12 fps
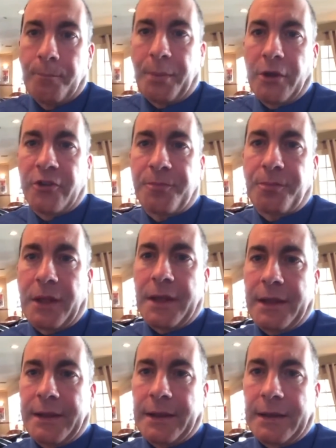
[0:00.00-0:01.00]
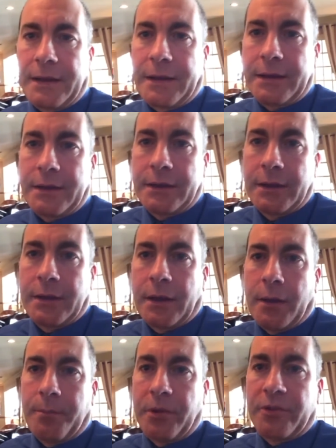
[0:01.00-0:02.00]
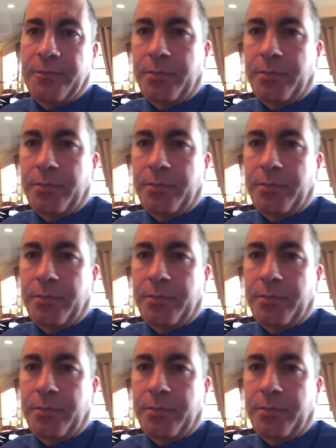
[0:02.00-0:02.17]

Bill's playing. Uh, Bill's